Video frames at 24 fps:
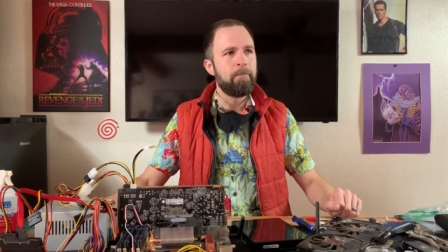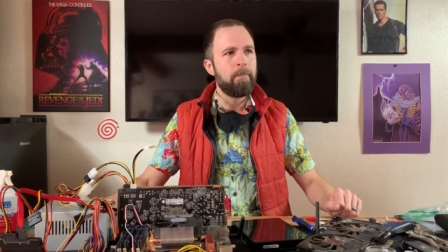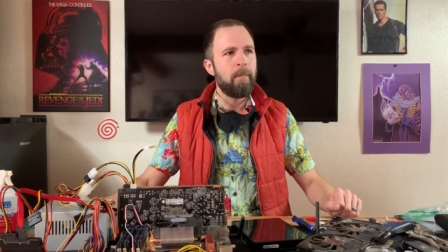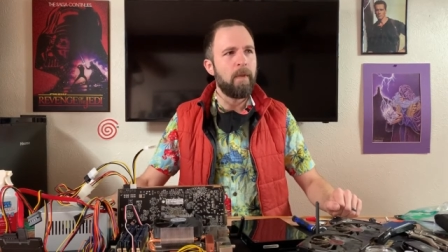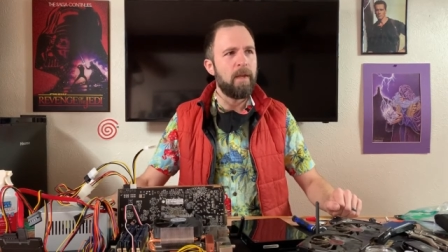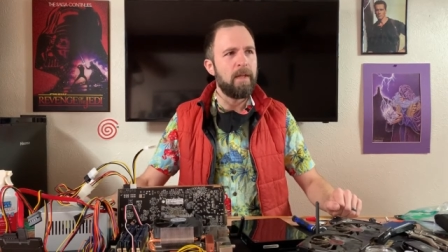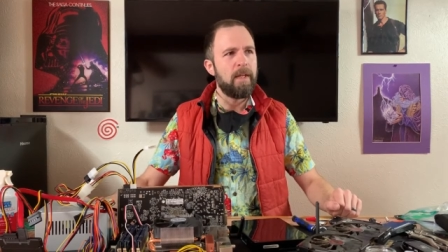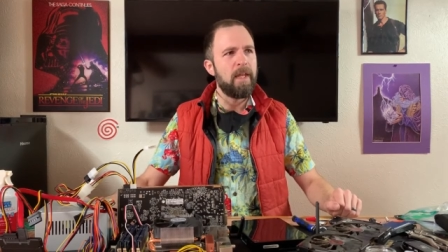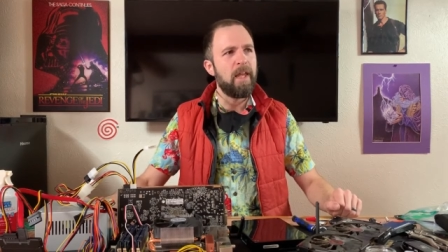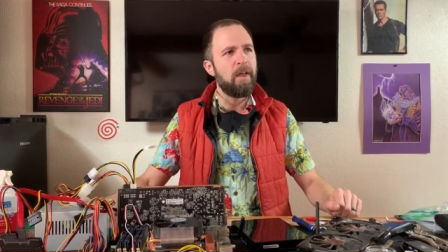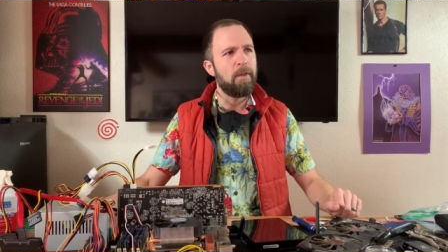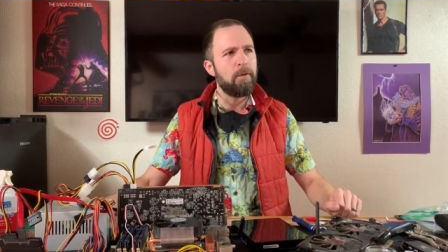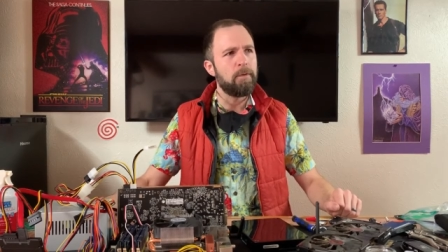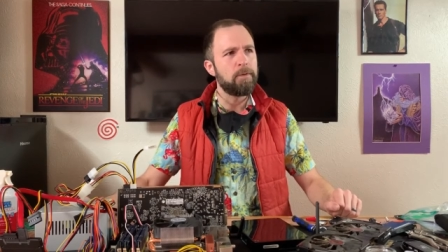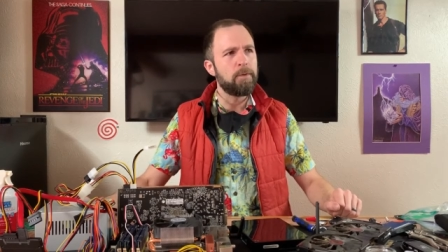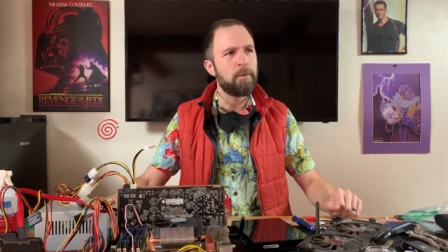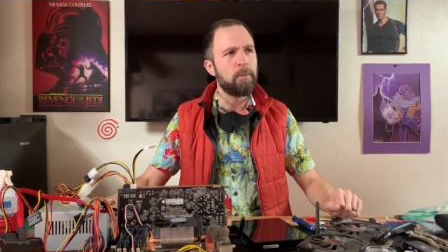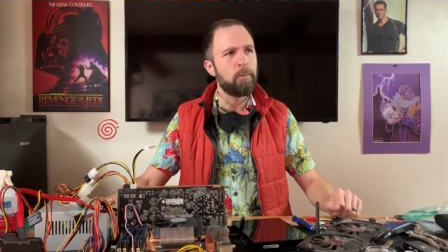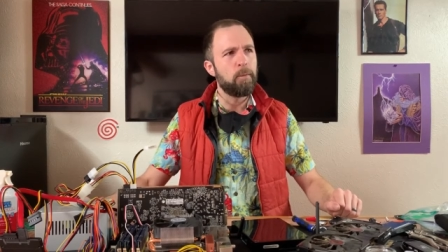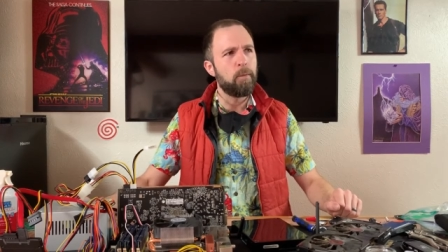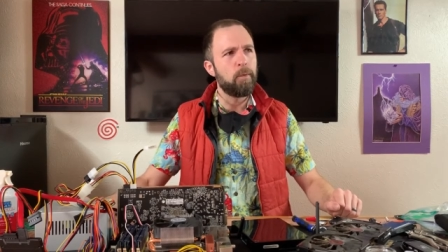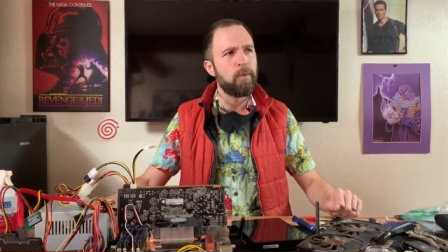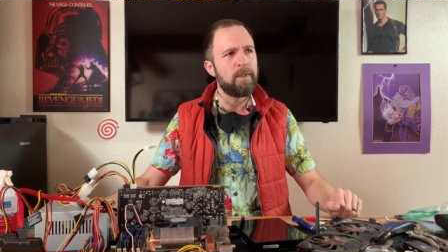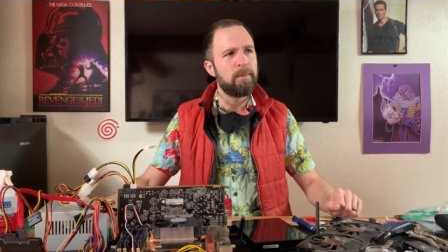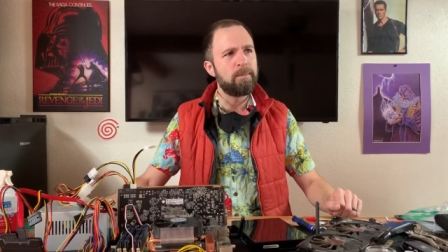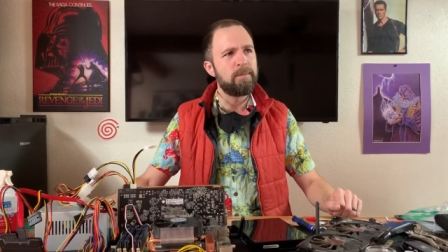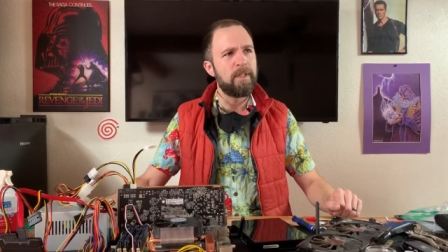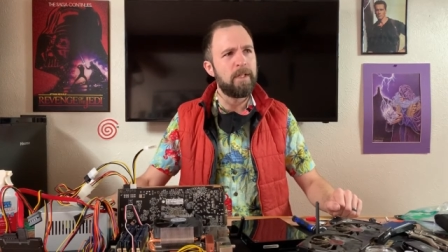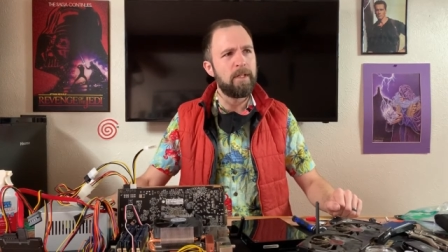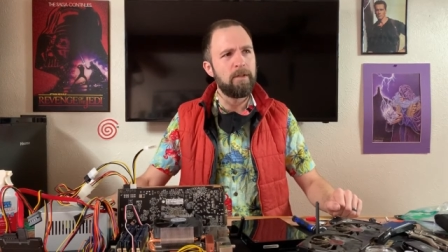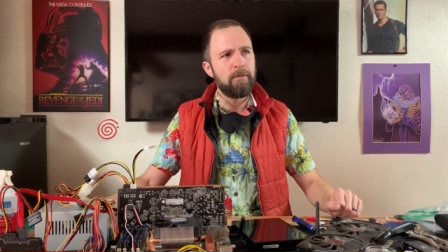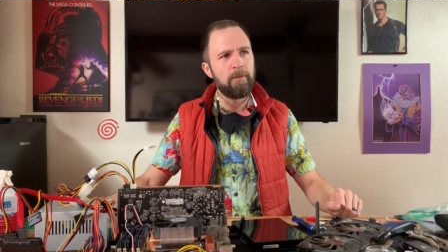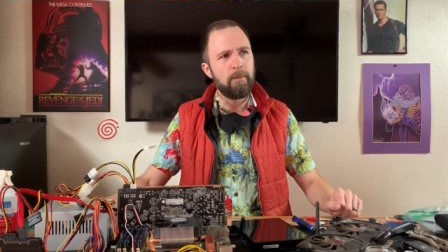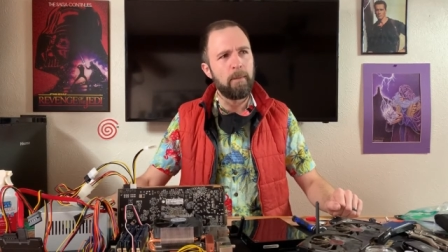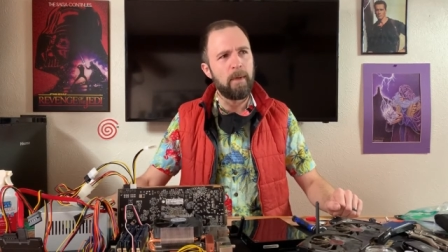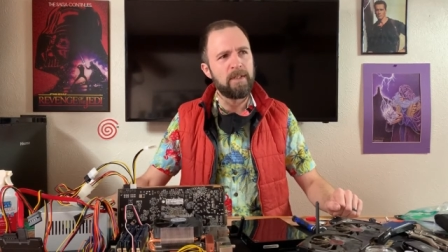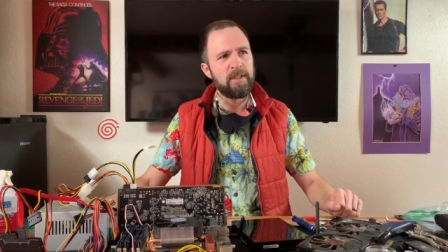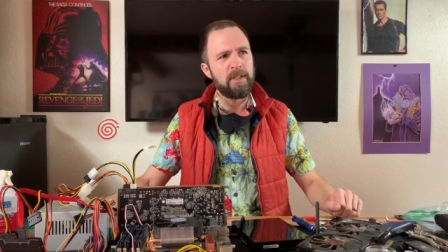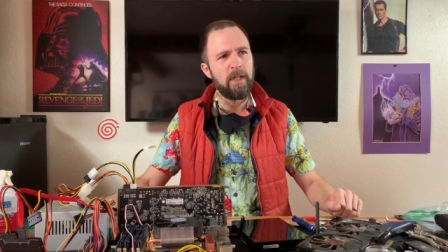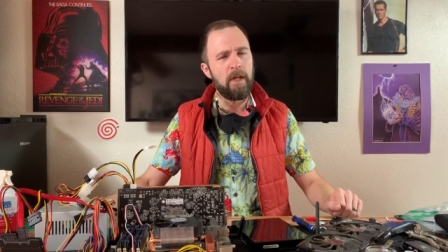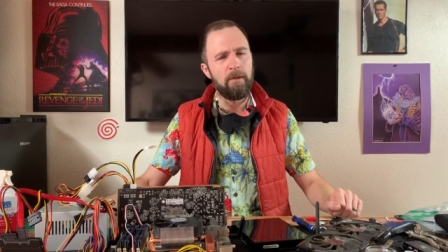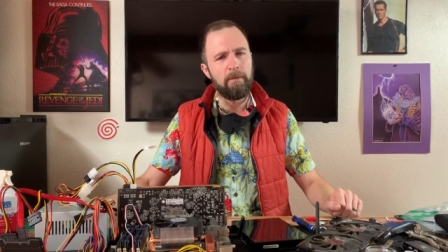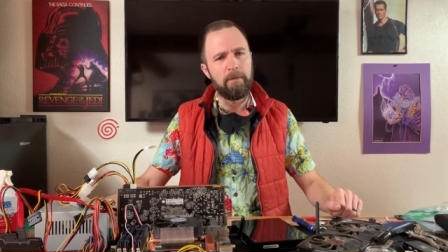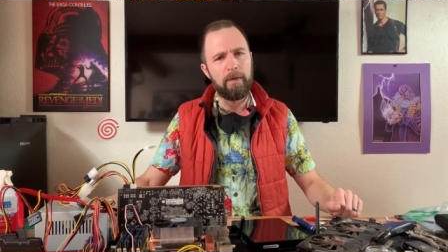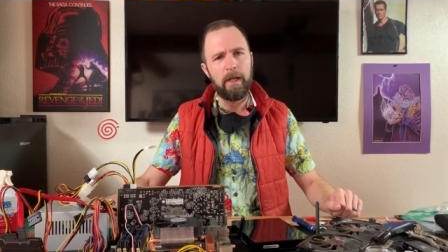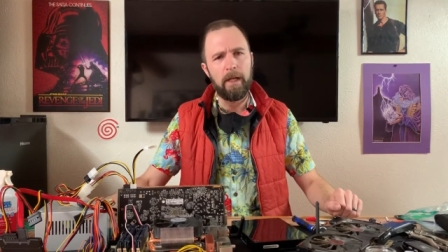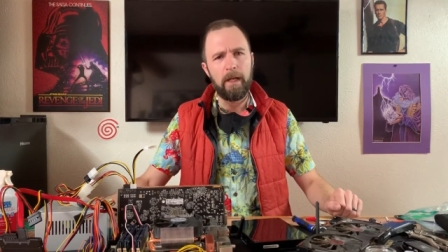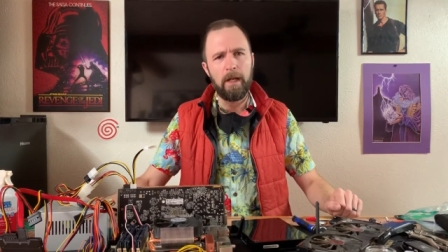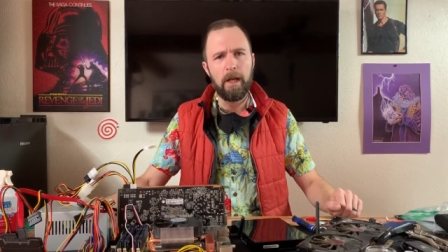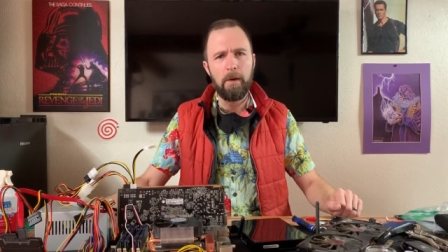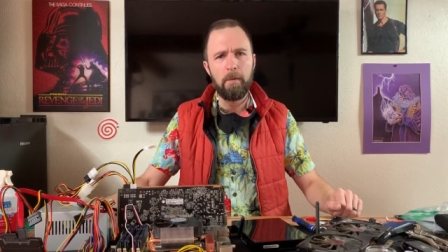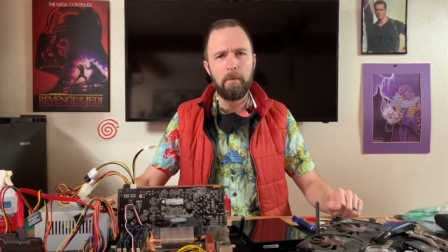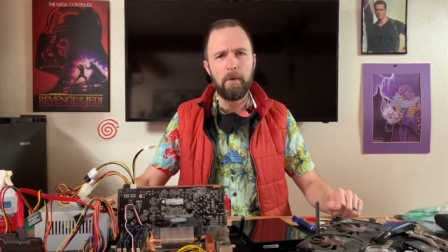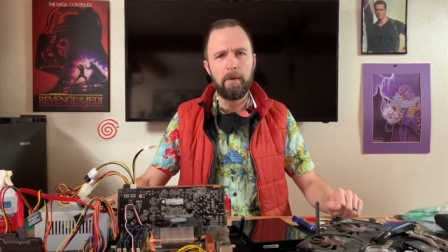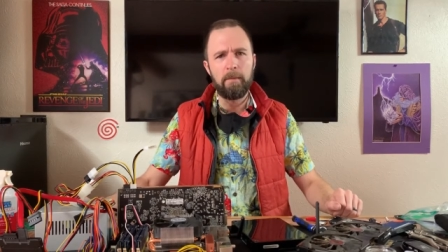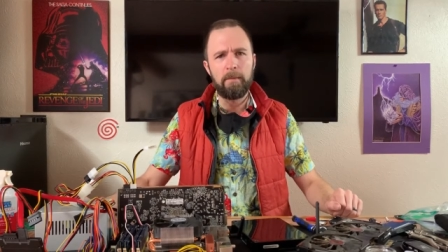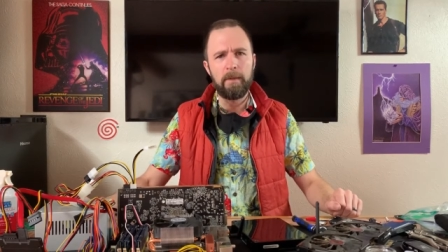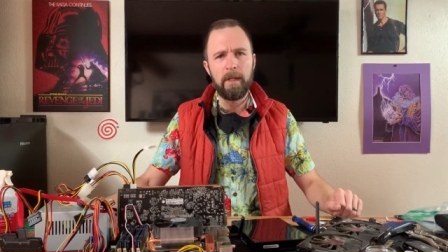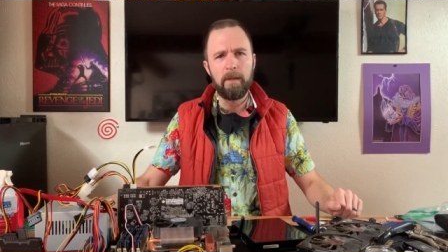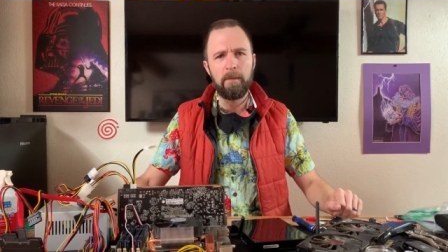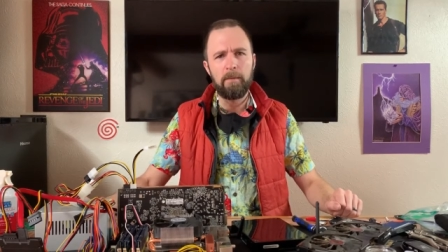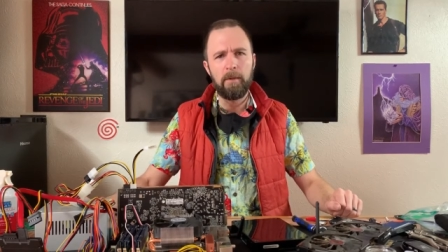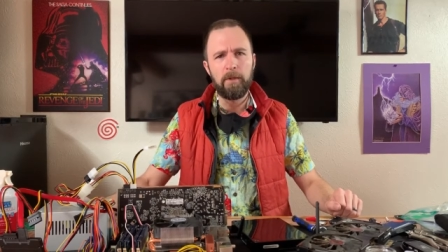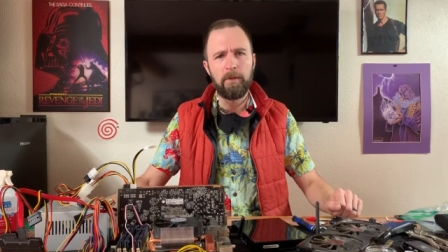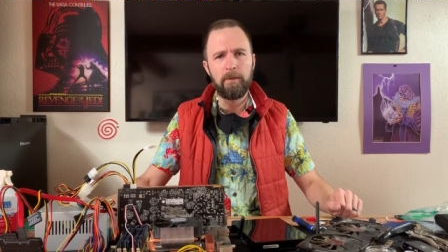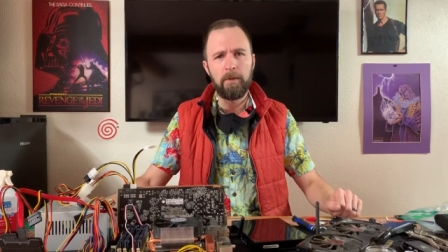Yeah, those are the rules I'm setting for myself, and I want to be able